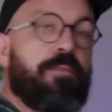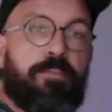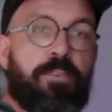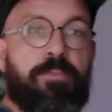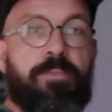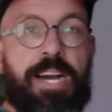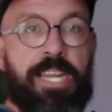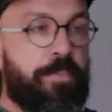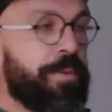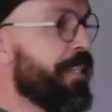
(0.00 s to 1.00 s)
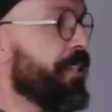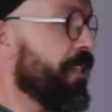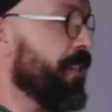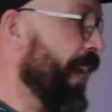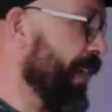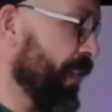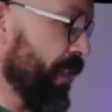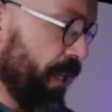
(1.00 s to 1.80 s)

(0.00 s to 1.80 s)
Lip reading: Boom. I'll open these in a second.